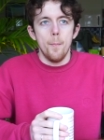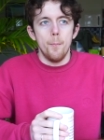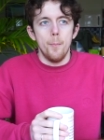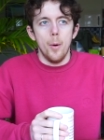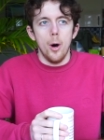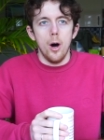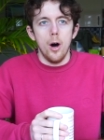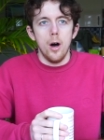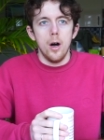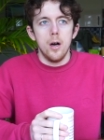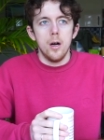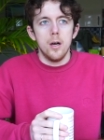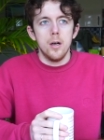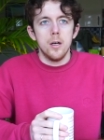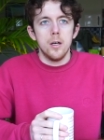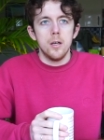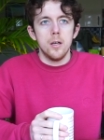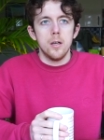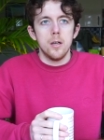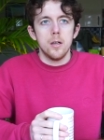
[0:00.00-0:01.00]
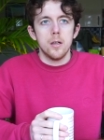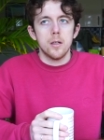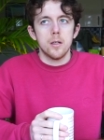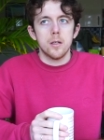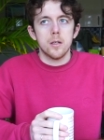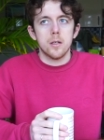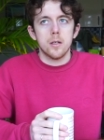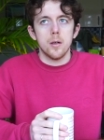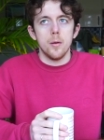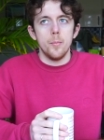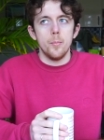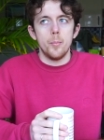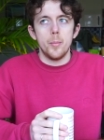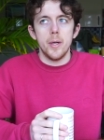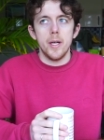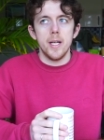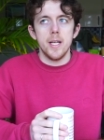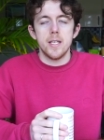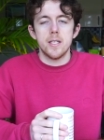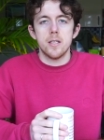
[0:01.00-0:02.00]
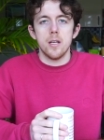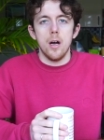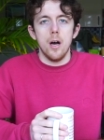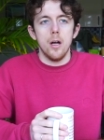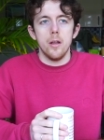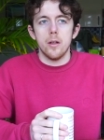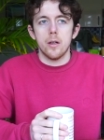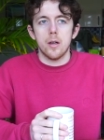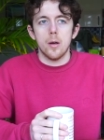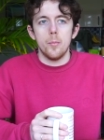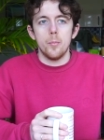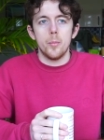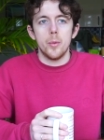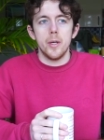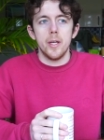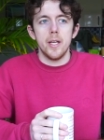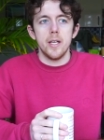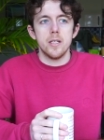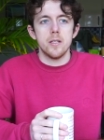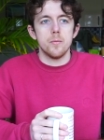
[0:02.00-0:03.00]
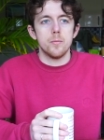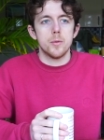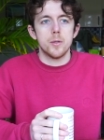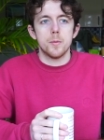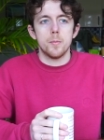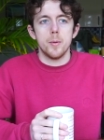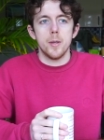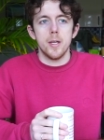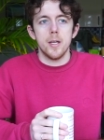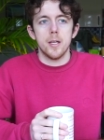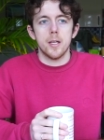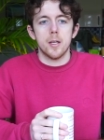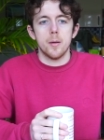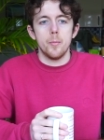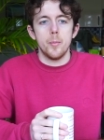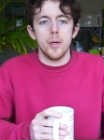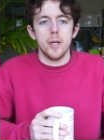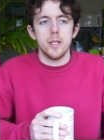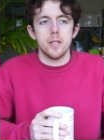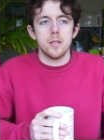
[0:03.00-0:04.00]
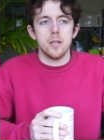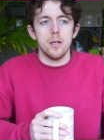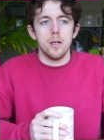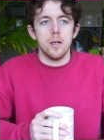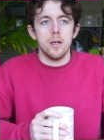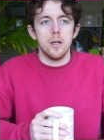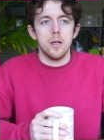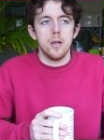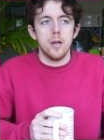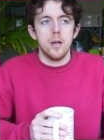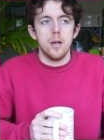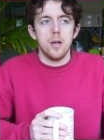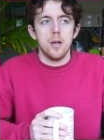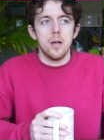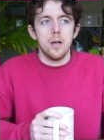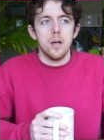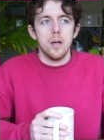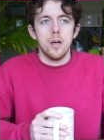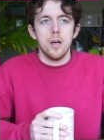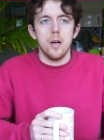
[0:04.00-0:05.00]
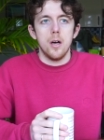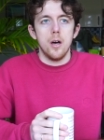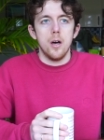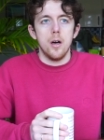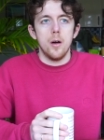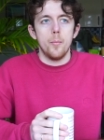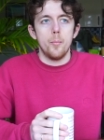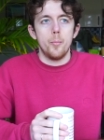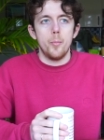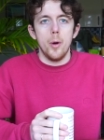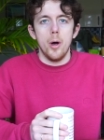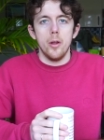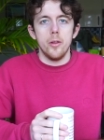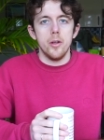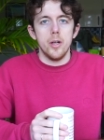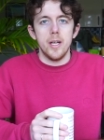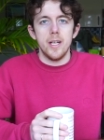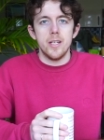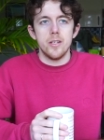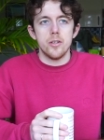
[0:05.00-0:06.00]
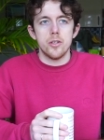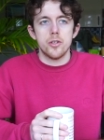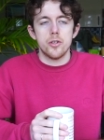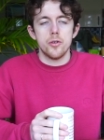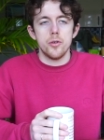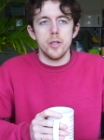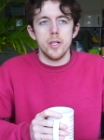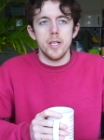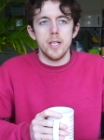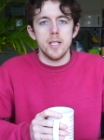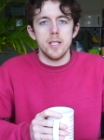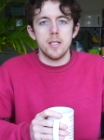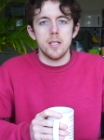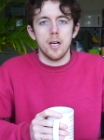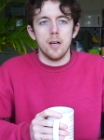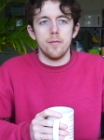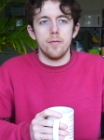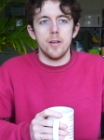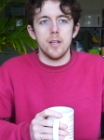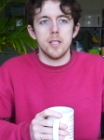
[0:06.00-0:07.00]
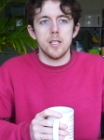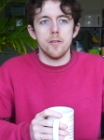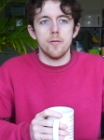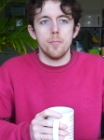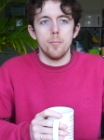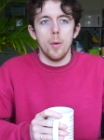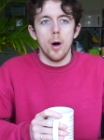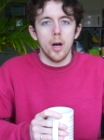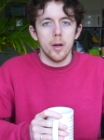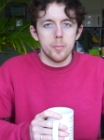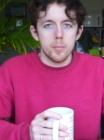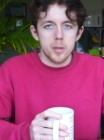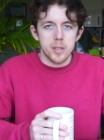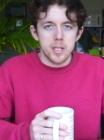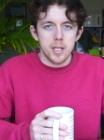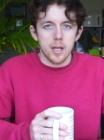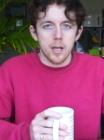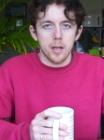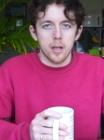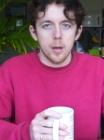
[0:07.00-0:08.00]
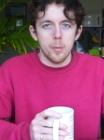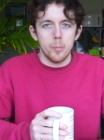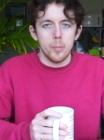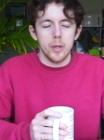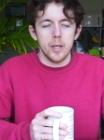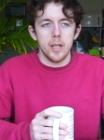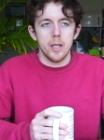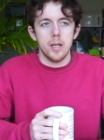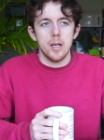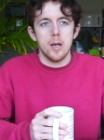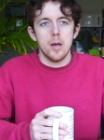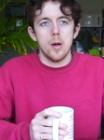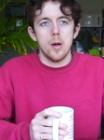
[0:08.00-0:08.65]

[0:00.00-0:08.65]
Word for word: But compared to other companies and compared to other industries, I feel as if my particular company